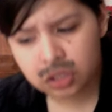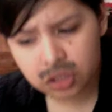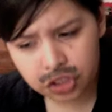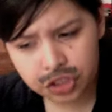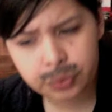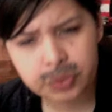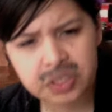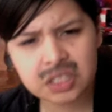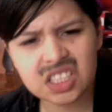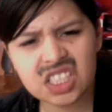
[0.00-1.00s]
She was
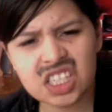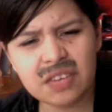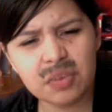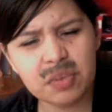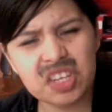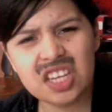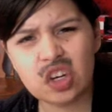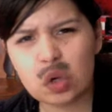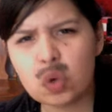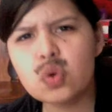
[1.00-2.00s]
giving me
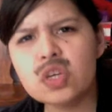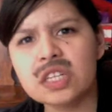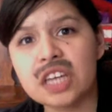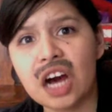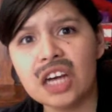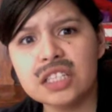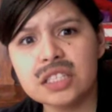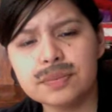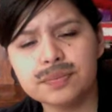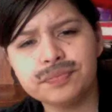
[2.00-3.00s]
googly eyes.